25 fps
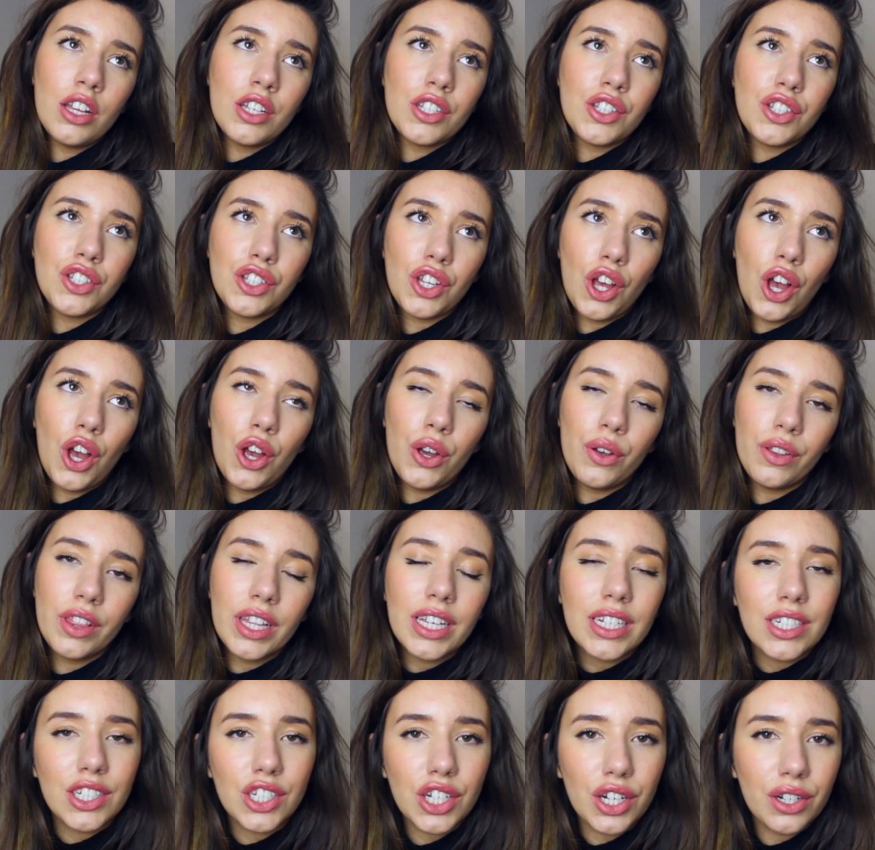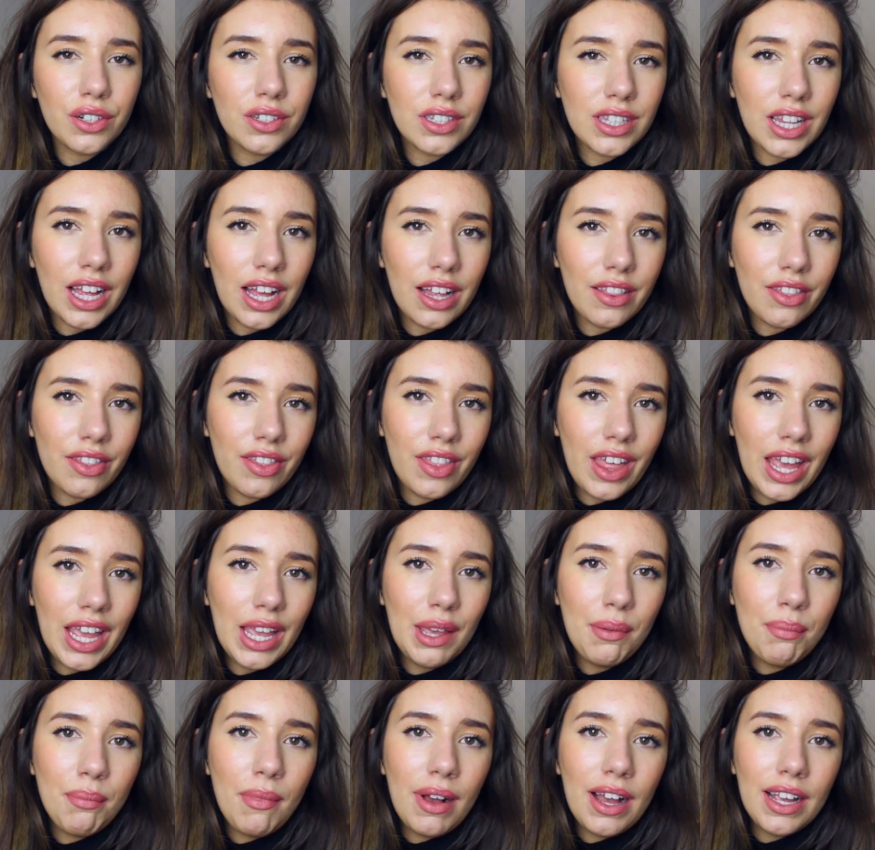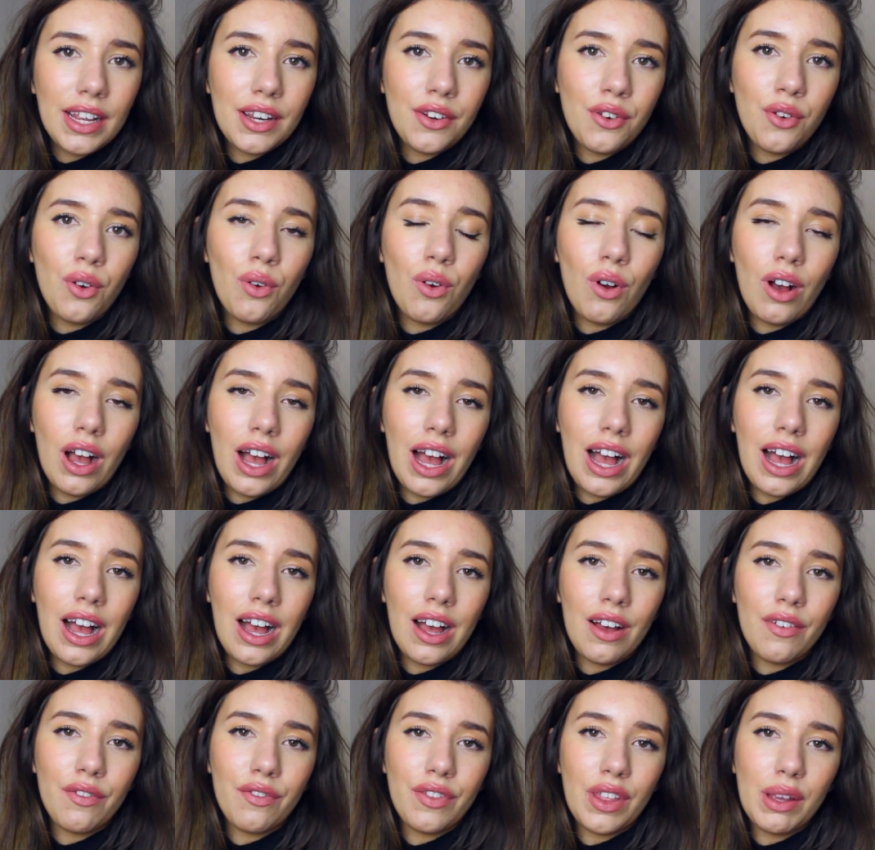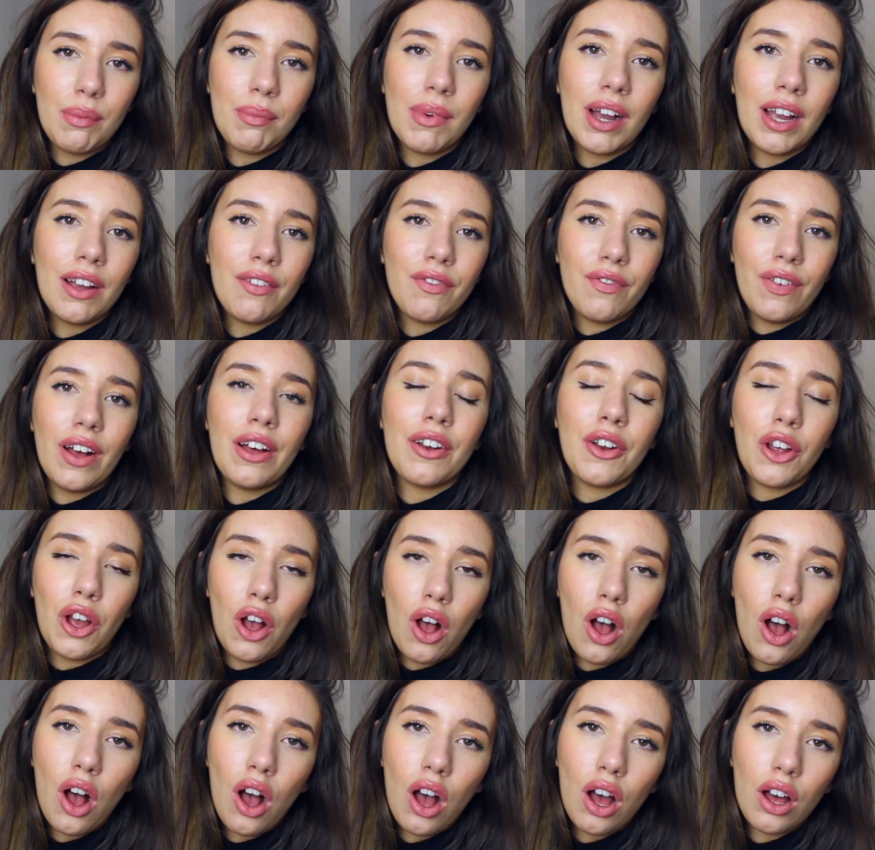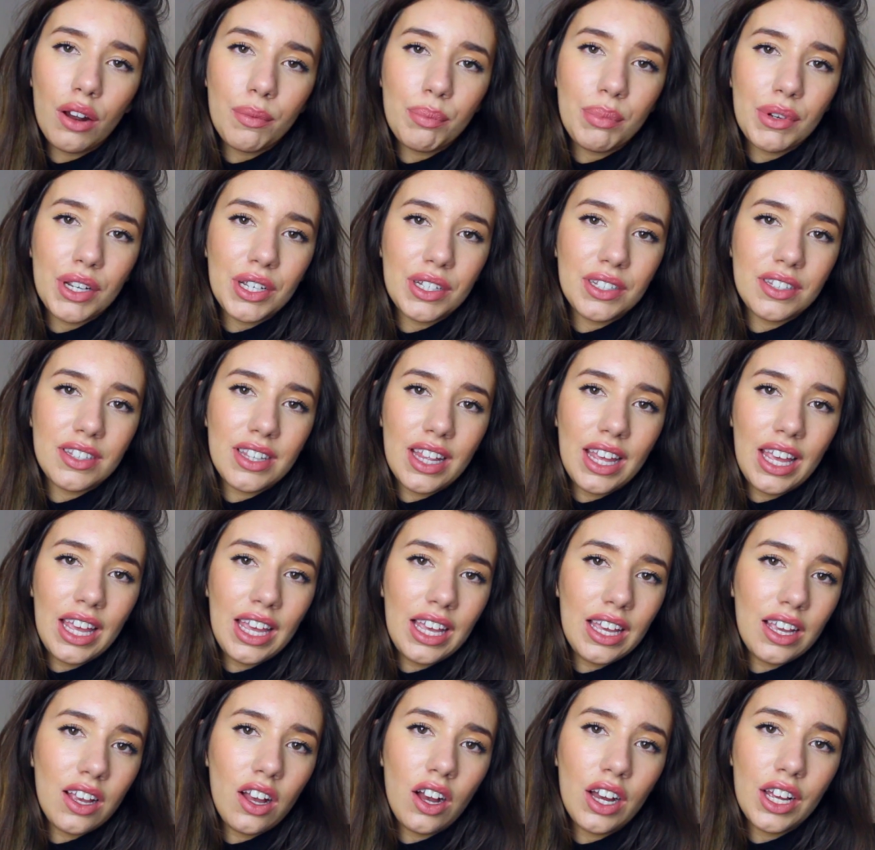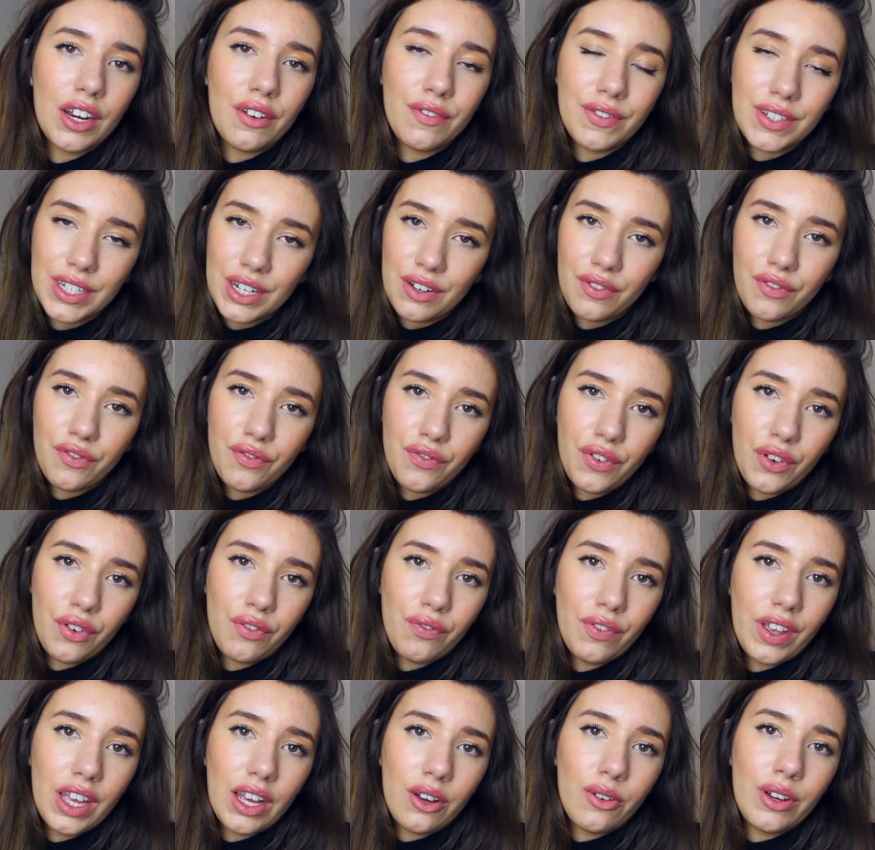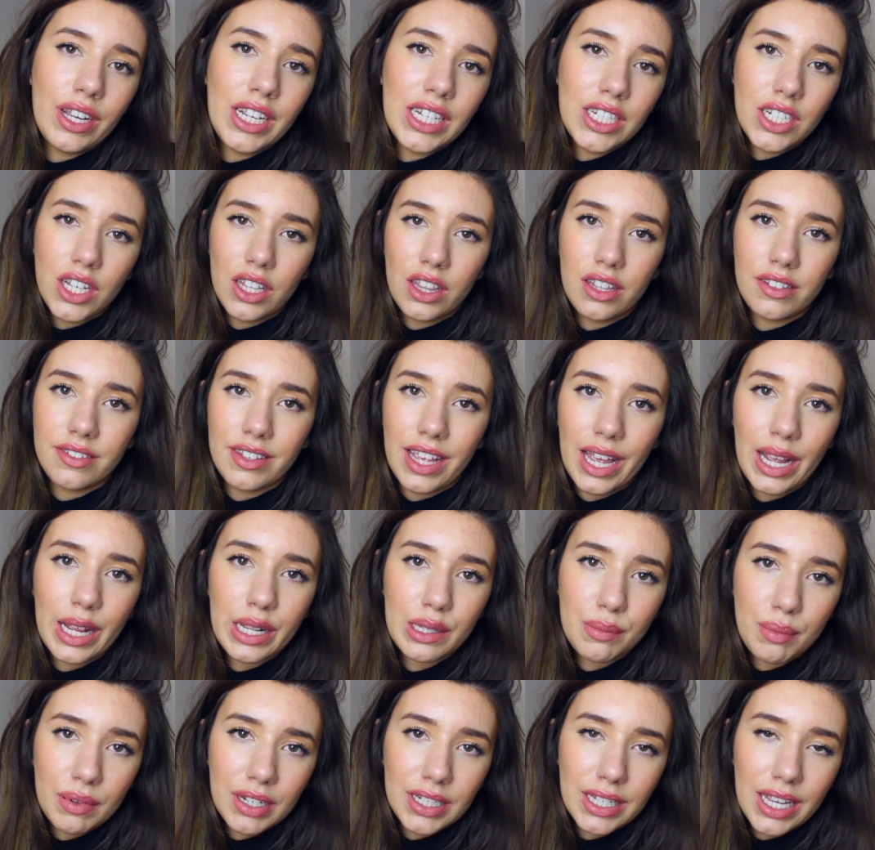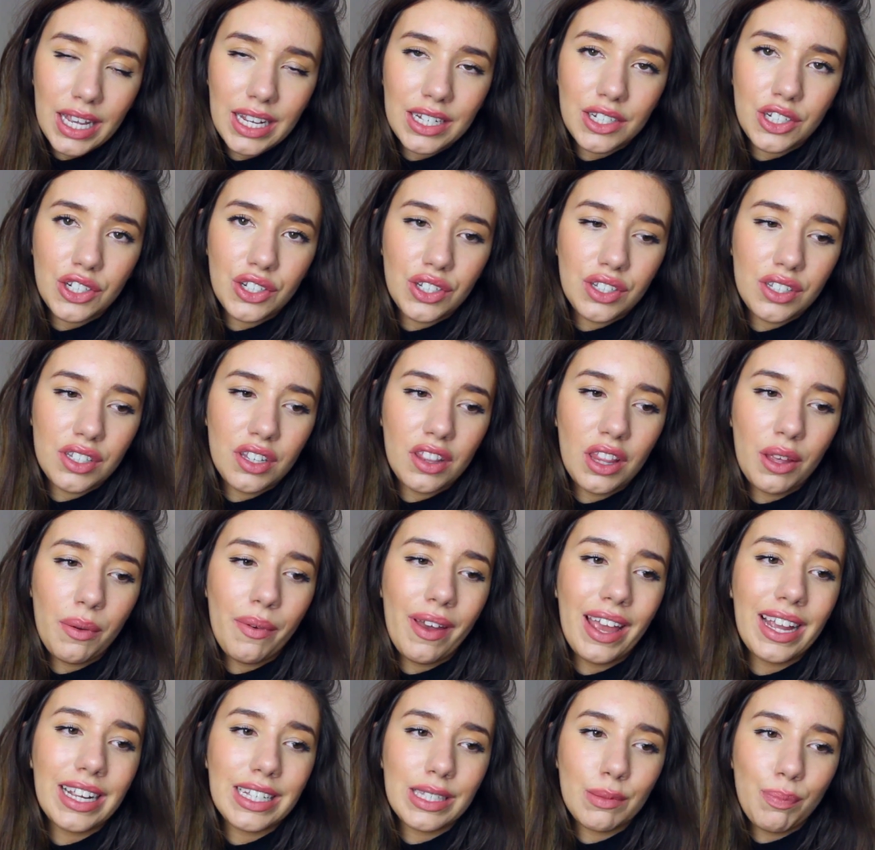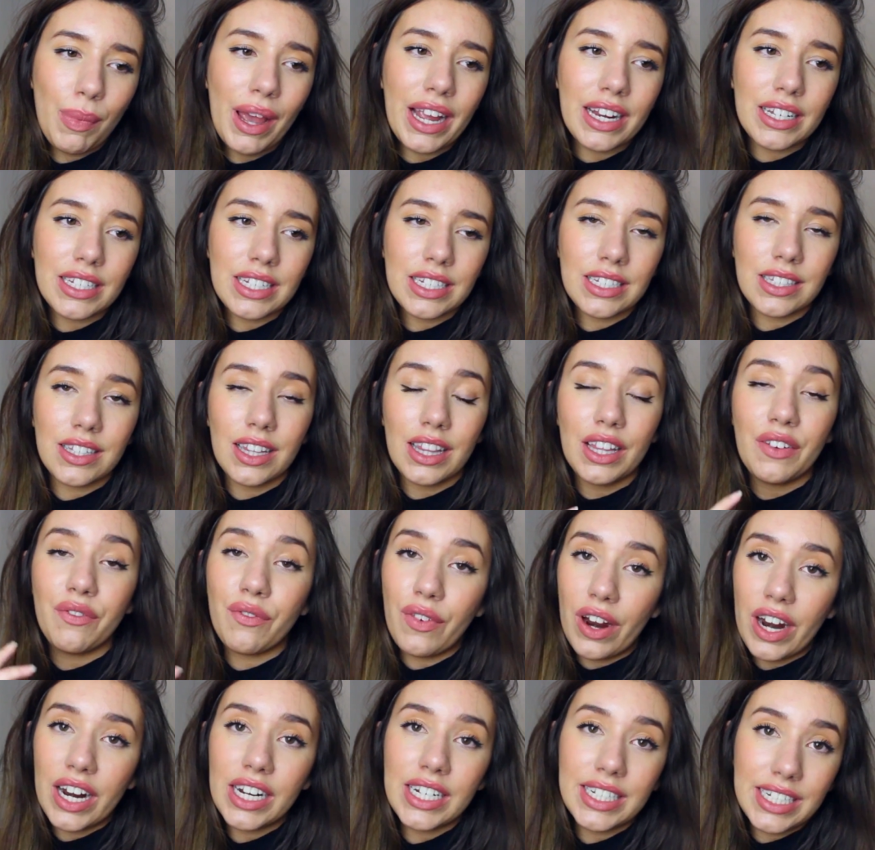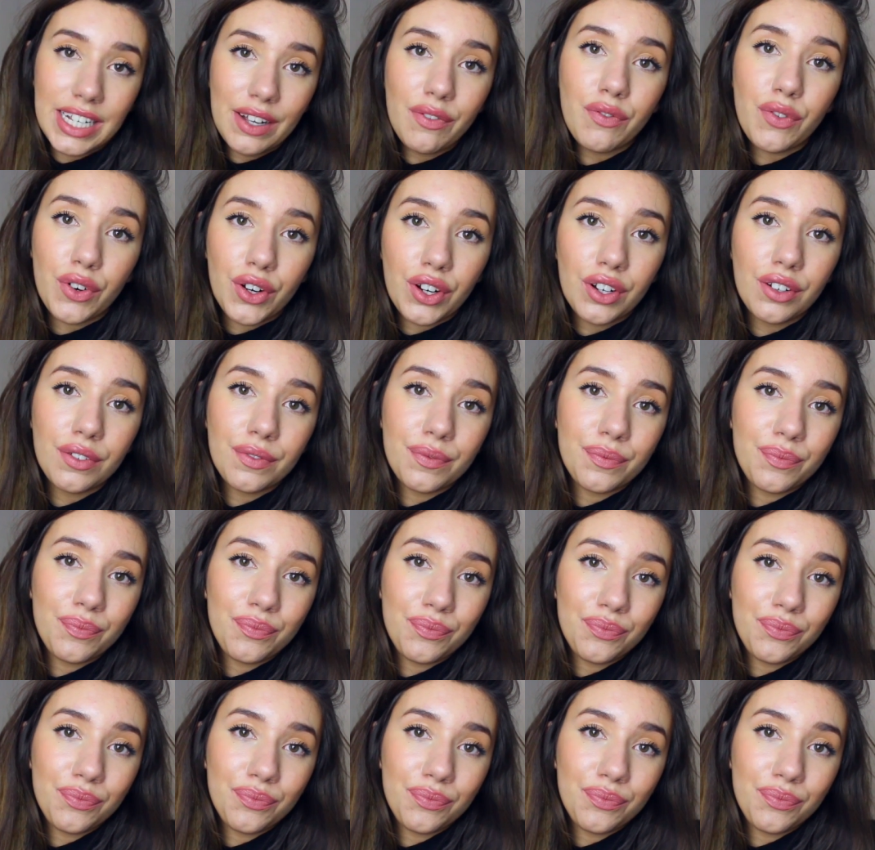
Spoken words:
So this shows that they might have found it hard because they kind of didn't fulfill each other's expectations. So they were expecting something very different